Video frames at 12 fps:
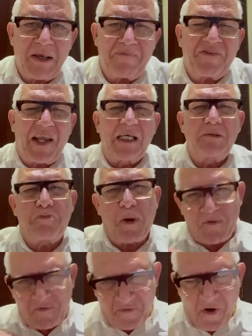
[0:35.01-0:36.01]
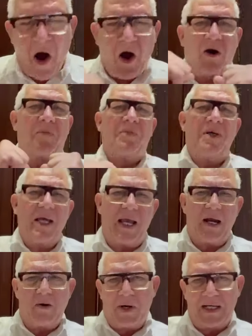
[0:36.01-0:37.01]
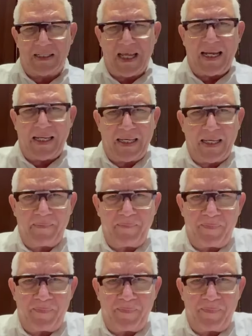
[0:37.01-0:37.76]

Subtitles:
The fellas perform. Hear what I'm telling you.